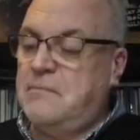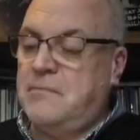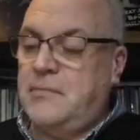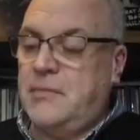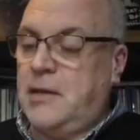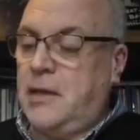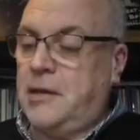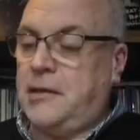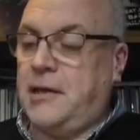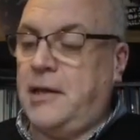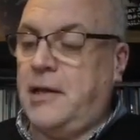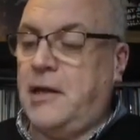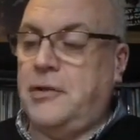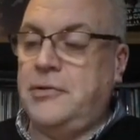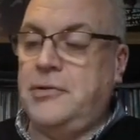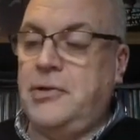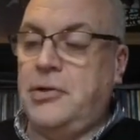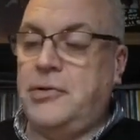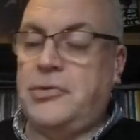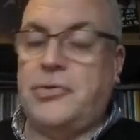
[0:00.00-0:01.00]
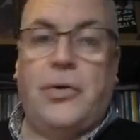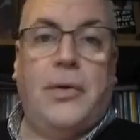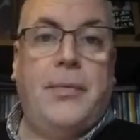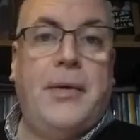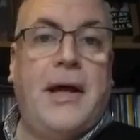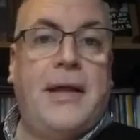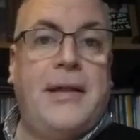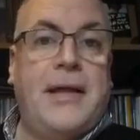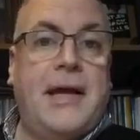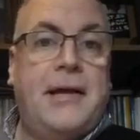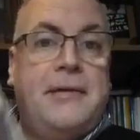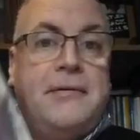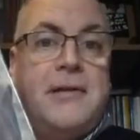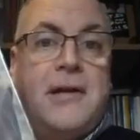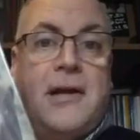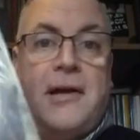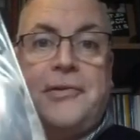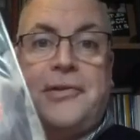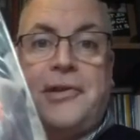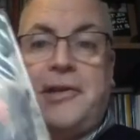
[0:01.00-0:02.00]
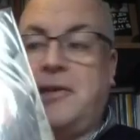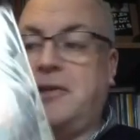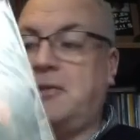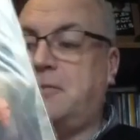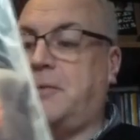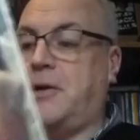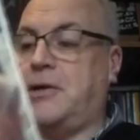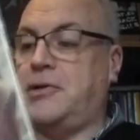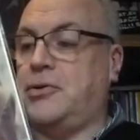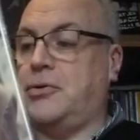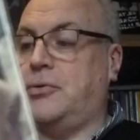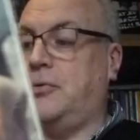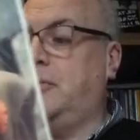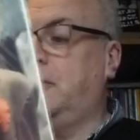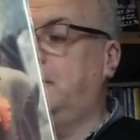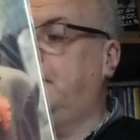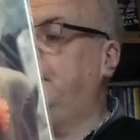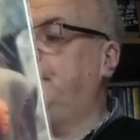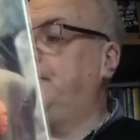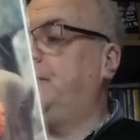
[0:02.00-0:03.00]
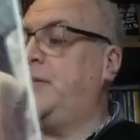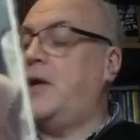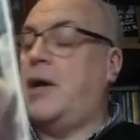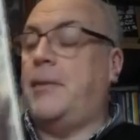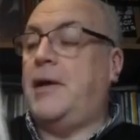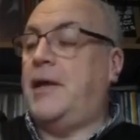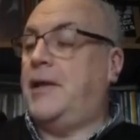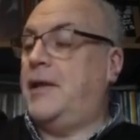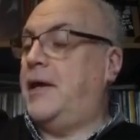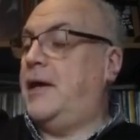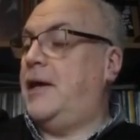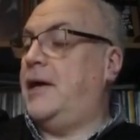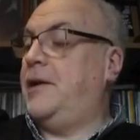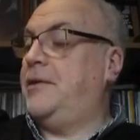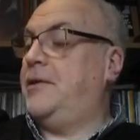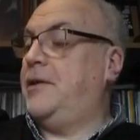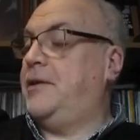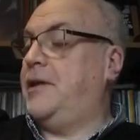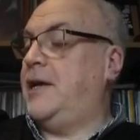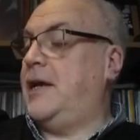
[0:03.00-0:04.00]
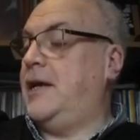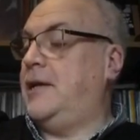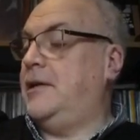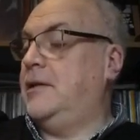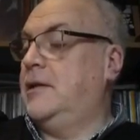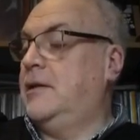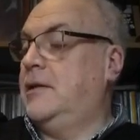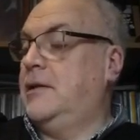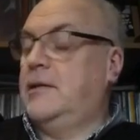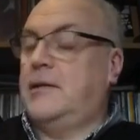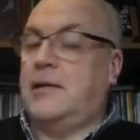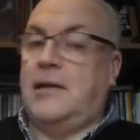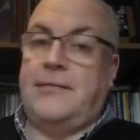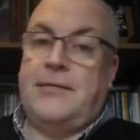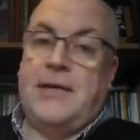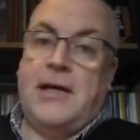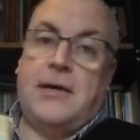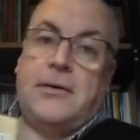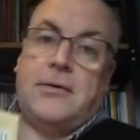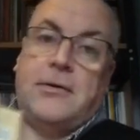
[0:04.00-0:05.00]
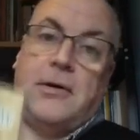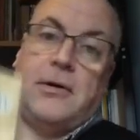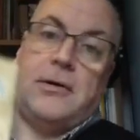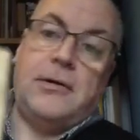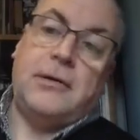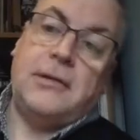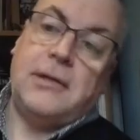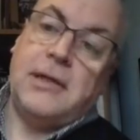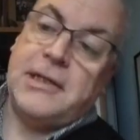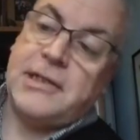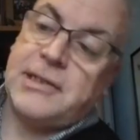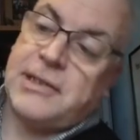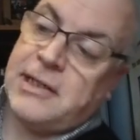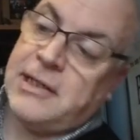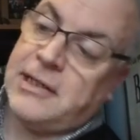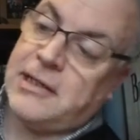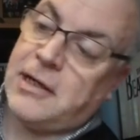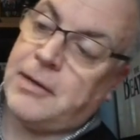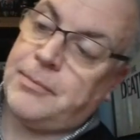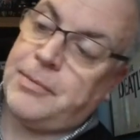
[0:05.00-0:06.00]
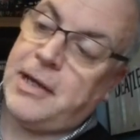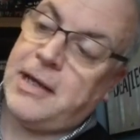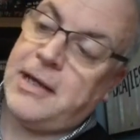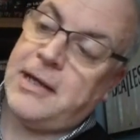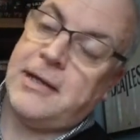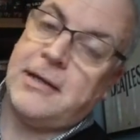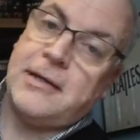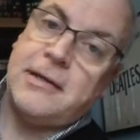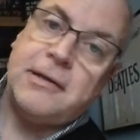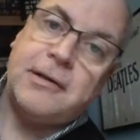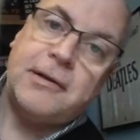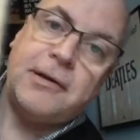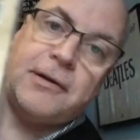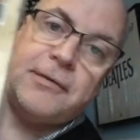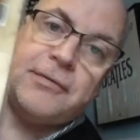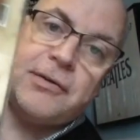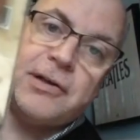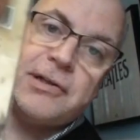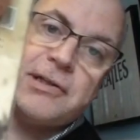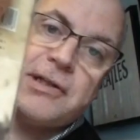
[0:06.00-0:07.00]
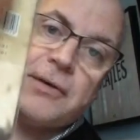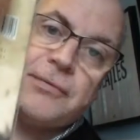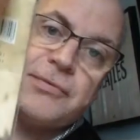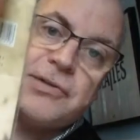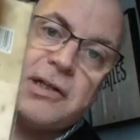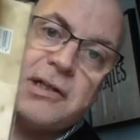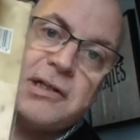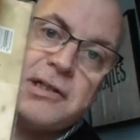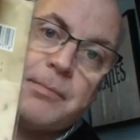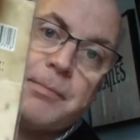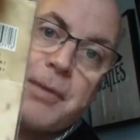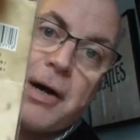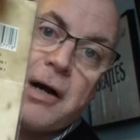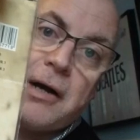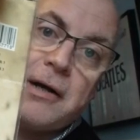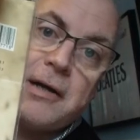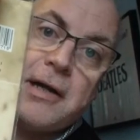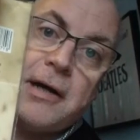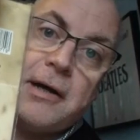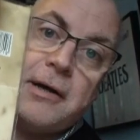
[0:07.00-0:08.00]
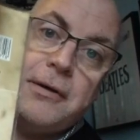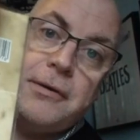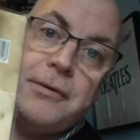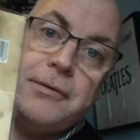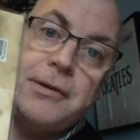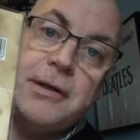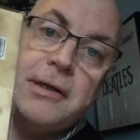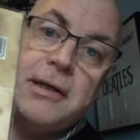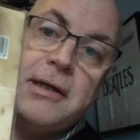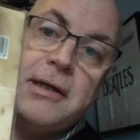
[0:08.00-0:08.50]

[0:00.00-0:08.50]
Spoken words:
Nothing unusual about that. Nothing special about that, other than they've now got listed up here. I don't know if you can see, obviously there's a barcode,